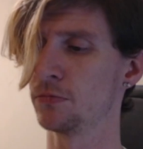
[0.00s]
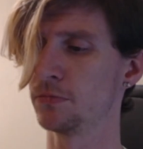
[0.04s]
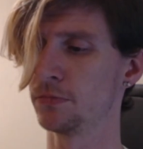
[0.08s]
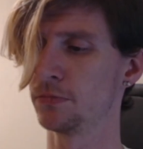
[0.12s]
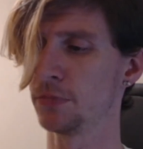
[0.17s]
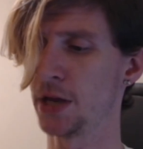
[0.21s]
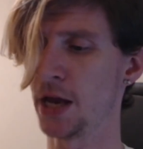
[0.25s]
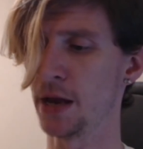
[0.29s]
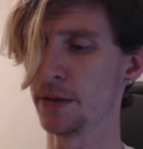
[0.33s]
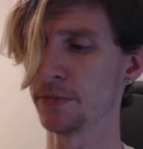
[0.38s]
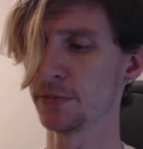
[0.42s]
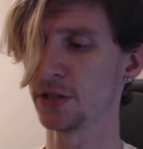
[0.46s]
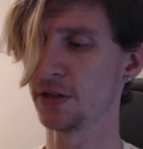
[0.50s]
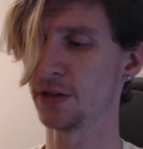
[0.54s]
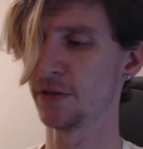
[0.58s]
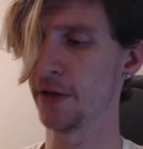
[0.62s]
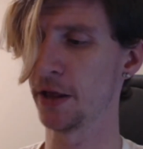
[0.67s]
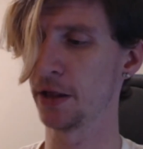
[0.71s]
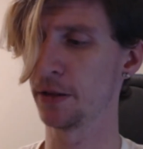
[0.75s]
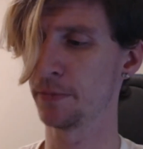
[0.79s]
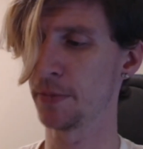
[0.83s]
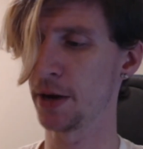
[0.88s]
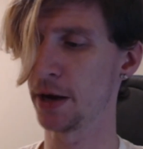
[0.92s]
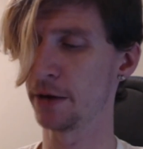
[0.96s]
games
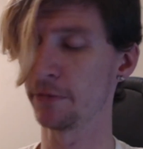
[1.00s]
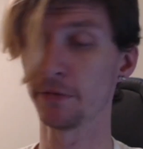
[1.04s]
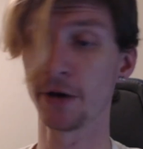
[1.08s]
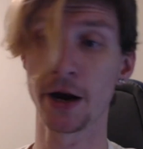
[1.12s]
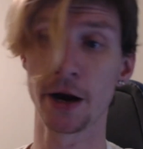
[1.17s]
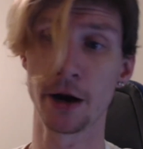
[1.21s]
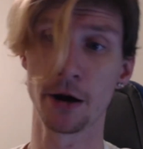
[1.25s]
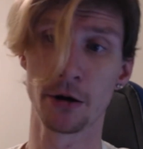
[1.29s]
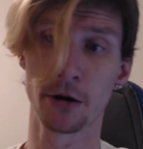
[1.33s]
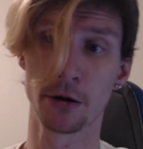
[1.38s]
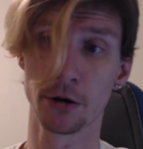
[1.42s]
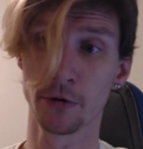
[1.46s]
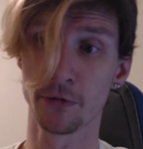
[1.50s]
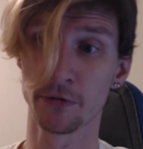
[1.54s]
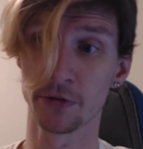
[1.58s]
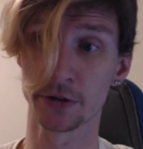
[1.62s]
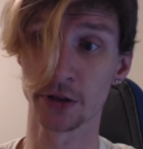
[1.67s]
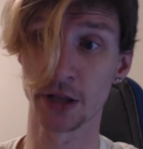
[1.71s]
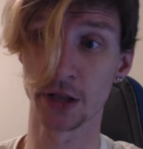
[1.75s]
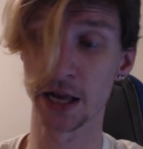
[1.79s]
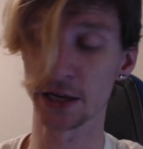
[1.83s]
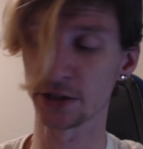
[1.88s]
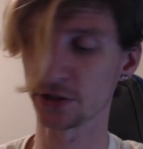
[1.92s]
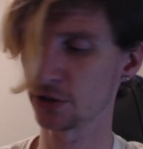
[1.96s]
developed by Rare over the
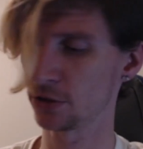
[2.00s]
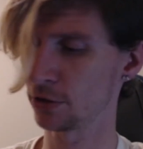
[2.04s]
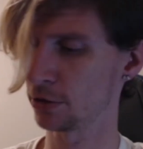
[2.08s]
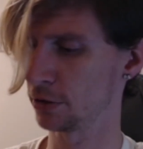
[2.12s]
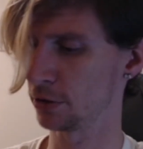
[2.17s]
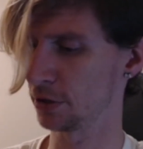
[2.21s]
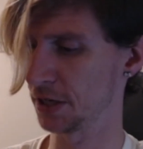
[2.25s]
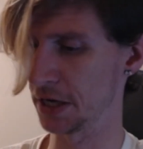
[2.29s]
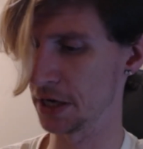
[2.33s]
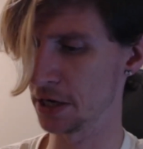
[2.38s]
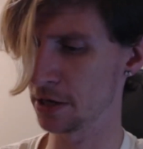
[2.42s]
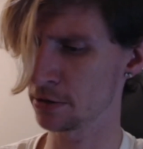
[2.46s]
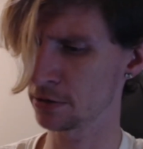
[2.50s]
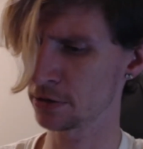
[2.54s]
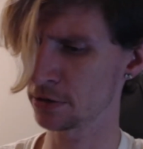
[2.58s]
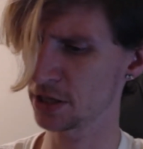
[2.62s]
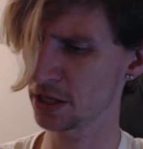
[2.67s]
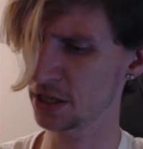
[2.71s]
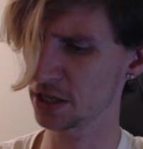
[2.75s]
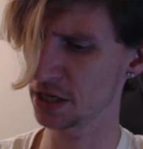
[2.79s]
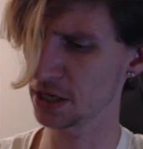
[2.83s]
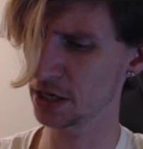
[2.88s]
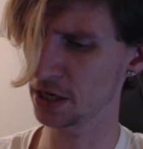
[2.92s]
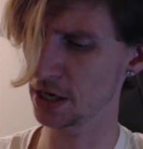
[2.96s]
last 30 years, I
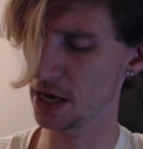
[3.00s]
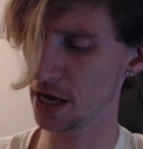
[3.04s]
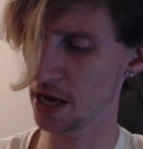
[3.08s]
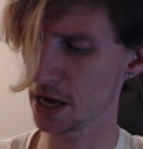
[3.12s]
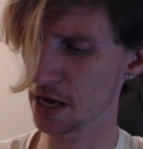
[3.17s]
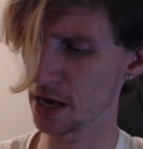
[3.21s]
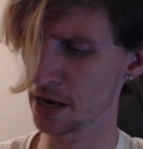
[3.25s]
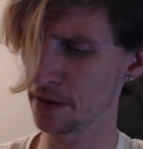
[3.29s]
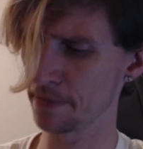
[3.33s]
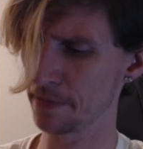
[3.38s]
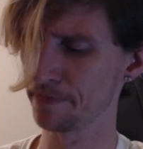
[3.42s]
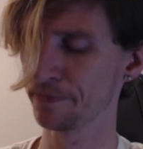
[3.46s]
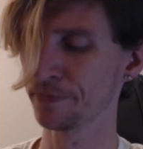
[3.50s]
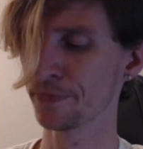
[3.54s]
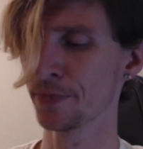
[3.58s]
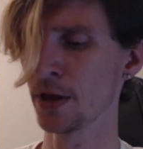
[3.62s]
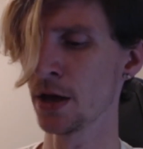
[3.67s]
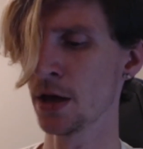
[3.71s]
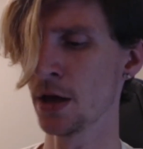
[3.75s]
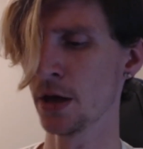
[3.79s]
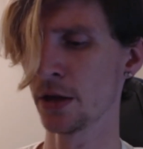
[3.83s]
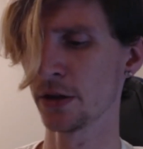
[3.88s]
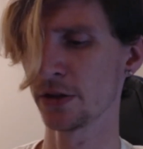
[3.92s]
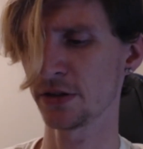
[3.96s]
think. Yeah,
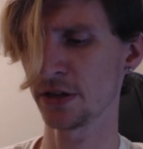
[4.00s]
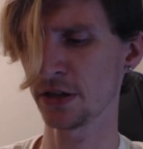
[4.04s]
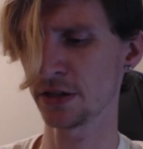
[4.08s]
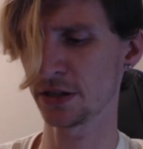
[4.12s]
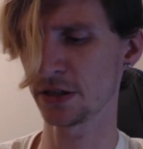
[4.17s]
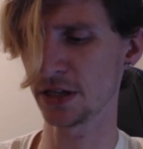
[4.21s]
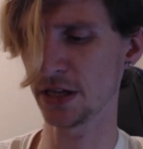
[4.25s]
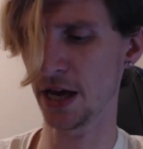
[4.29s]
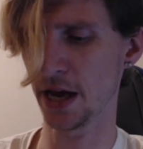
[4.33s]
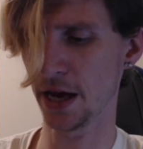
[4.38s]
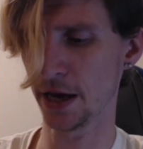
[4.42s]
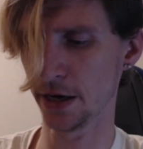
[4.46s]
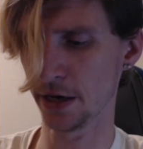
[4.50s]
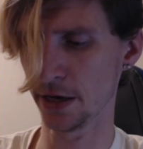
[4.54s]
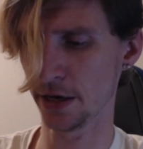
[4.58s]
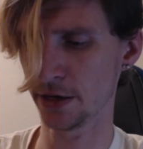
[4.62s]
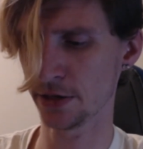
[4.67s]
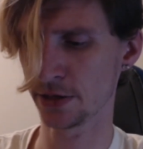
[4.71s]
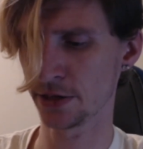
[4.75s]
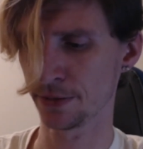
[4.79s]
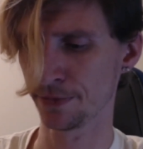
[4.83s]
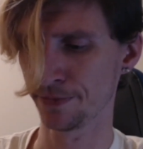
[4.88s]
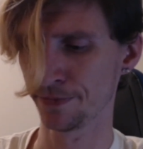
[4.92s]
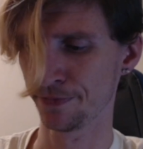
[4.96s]
since the
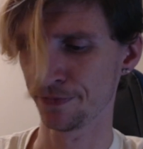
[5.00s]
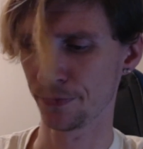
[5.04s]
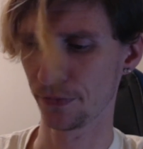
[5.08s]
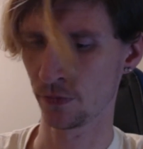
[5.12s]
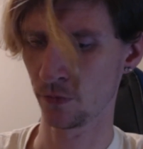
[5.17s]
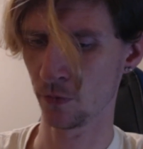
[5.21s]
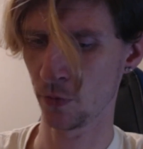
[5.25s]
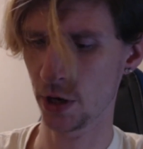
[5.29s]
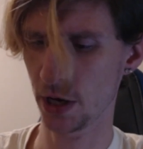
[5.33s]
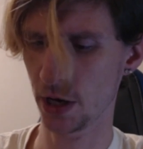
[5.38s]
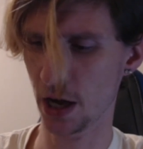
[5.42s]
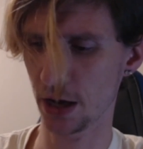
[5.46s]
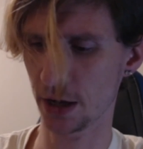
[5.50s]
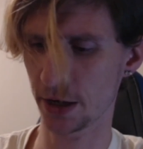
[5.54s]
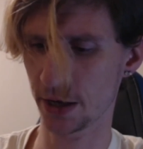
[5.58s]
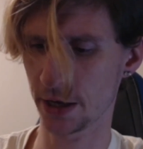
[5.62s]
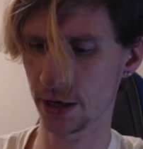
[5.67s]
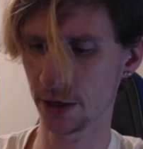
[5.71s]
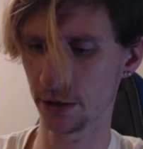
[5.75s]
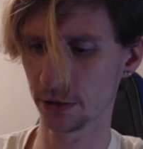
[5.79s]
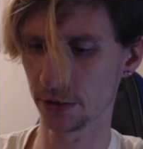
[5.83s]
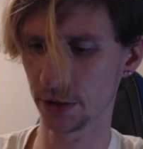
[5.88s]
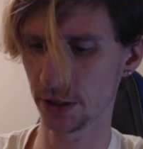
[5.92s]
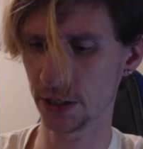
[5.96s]
80s. We got
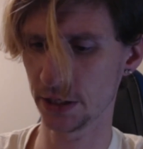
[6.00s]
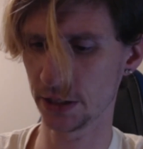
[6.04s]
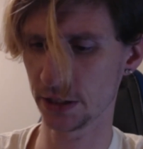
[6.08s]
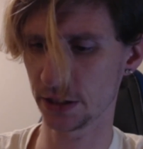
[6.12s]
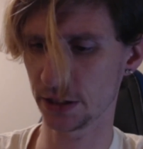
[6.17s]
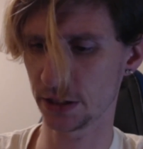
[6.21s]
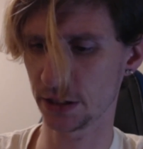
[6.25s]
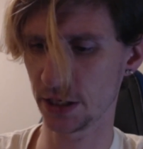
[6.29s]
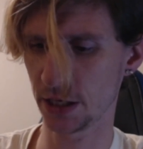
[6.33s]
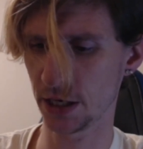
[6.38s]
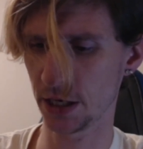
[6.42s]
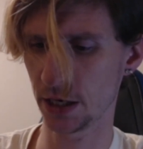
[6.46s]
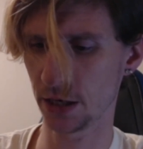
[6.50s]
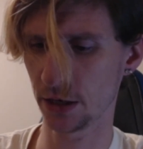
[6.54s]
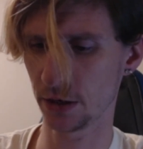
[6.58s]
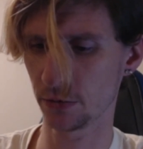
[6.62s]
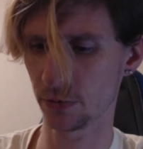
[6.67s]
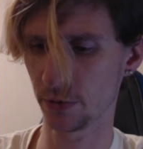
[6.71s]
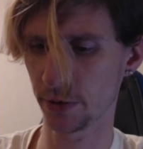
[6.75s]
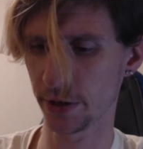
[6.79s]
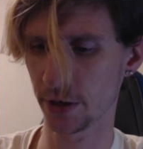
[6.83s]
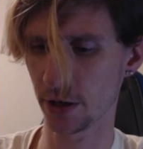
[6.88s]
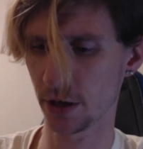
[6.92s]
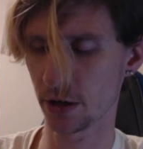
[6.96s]
Killer Instinct,
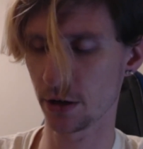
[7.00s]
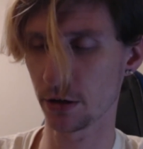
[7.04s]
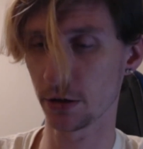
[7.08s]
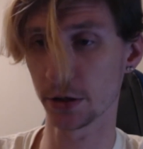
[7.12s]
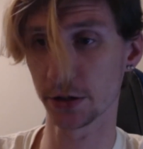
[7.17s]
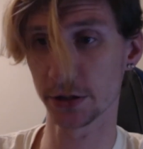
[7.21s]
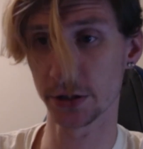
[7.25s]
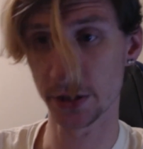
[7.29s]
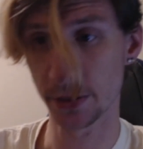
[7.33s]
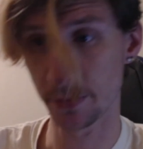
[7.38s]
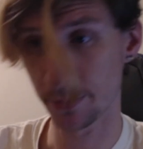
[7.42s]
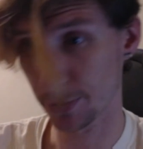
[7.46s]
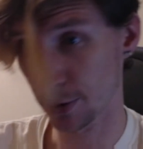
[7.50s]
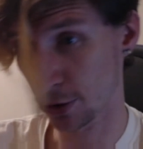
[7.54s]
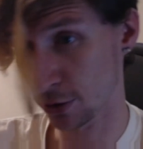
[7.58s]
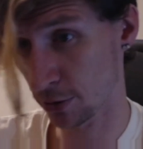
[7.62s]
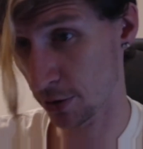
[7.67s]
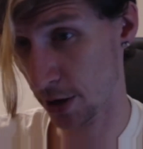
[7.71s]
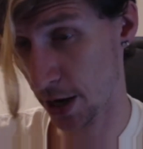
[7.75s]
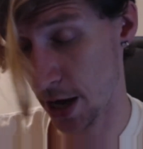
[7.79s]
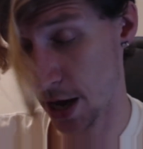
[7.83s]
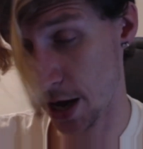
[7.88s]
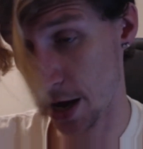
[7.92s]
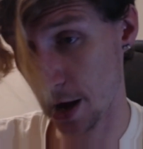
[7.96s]
we got RC Pro
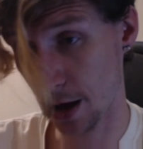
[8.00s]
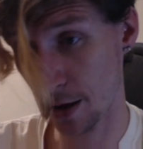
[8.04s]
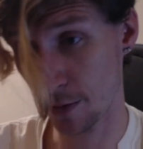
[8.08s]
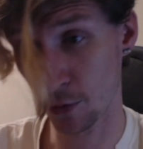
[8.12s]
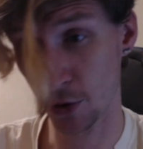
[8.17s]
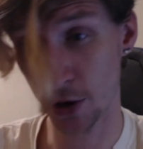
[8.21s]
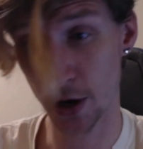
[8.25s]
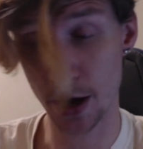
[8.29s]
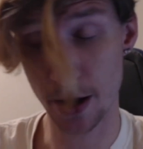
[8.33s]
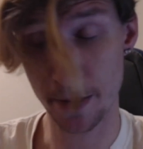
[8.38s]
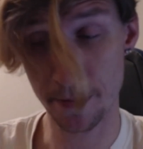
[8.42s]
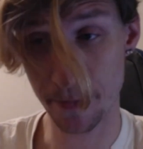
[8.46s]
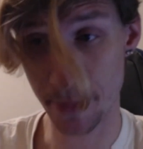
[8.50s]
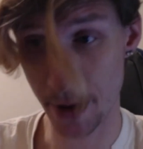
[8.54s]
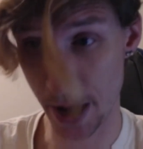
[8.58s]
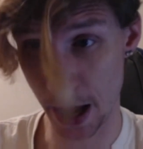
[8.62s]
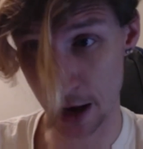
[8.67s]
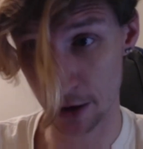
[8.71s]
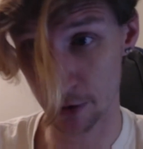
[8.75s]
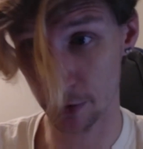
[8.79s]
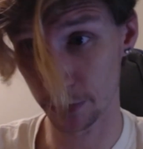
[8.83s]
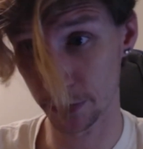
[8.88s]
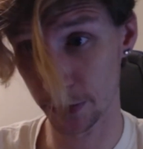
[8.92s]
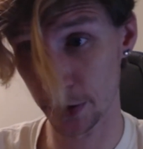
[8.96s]
Am, we got
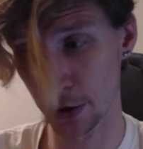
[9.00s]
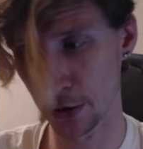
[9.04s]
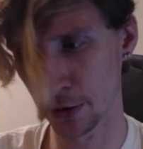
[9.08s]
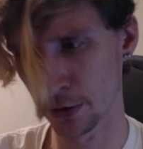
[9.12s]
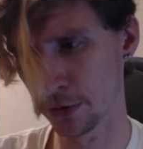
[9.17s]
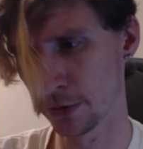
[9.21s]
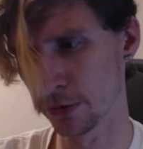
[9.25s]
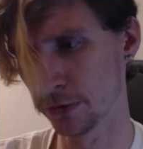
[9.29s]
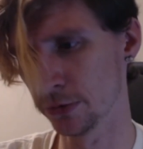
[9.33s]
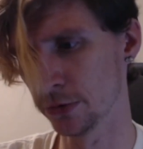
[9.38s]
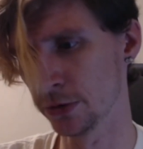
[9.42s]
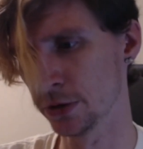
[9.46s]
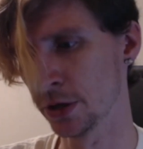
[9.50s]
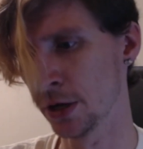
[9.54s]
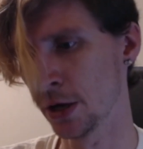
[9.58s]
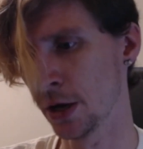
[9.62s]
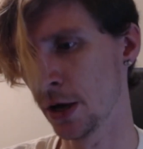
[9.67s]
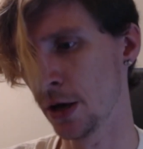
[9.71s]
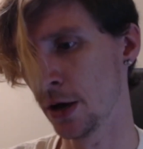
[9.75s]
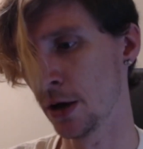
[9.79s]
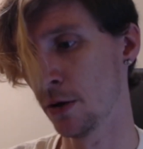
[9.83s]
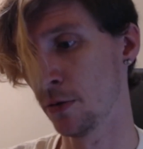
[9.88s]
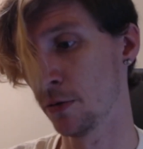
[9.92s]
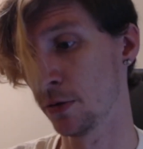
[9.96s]
Battletoads,
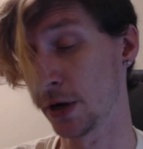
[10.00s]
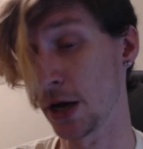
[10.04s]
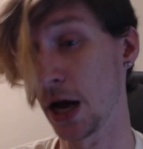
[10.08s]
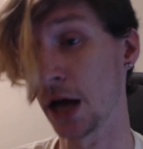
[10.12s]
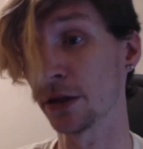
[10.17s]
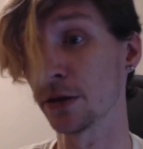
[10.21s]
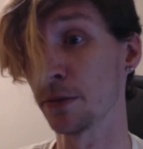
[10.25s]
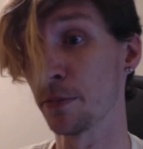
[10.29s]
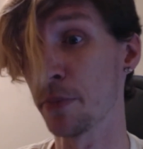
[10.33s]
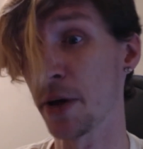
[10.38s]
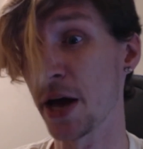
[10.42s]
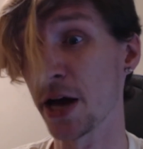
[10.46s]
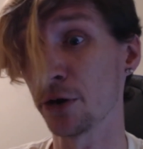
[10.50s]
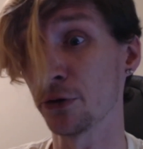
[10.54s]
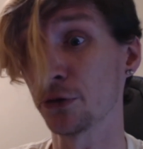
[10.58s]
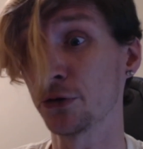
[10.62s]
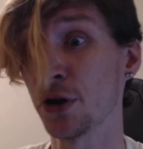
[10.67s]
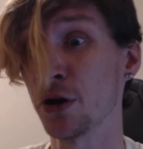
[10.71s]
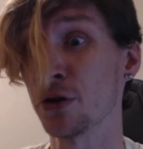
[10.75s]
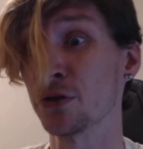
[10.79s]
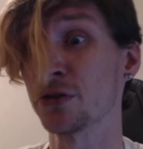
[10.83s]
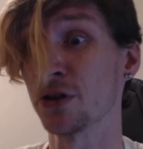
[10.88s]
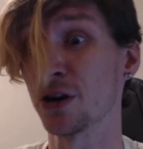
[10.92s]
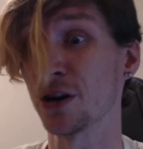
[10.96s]
got the
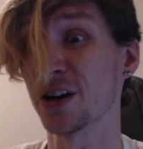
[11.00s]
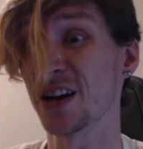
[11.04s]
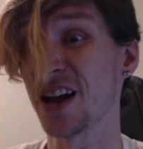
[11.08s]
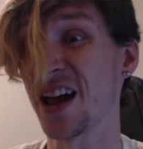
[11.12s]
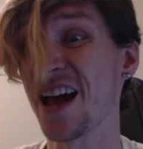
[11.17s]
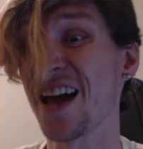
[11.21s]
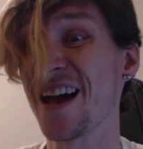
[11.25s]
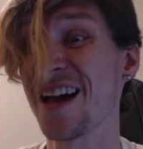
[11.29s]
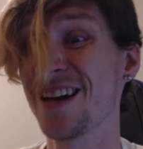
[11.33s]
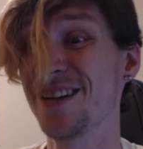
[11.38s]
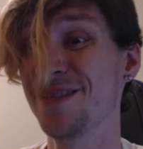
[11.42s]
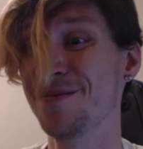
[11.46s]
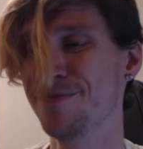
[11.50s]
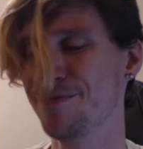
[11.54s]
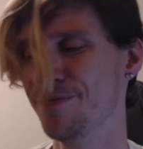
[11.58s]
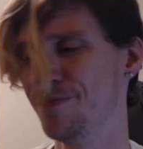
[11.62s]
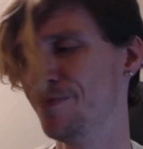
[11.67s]
Battletoads arcade,